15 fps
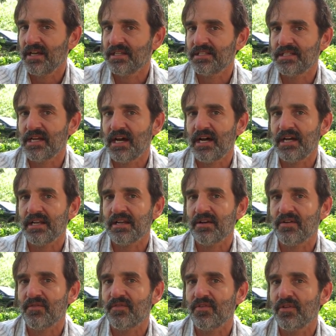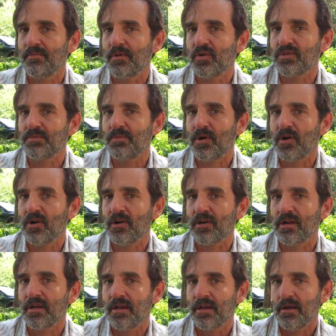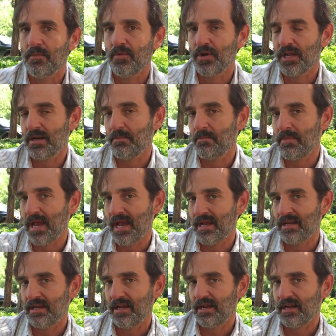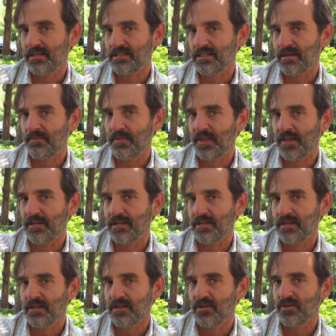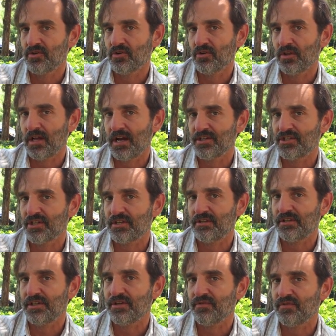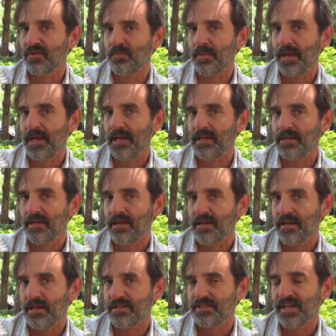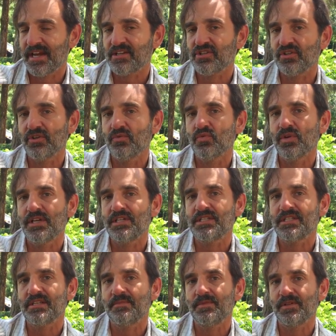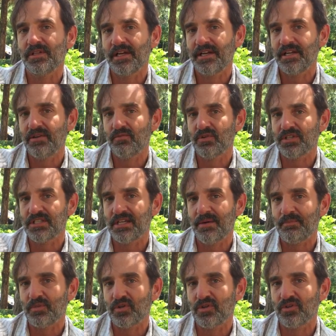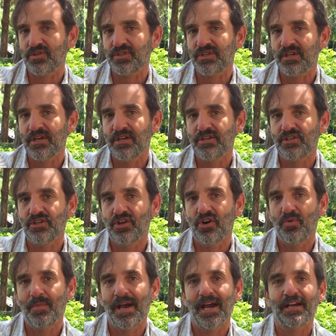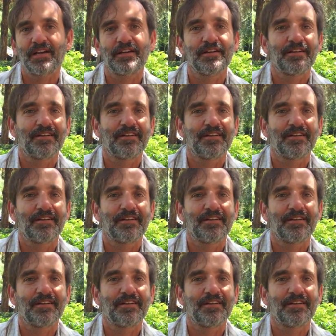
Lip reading: It's not, for the most part, putting a Band-Aid on something neurologically or for pain. It's actually re-stimulating receptors to go back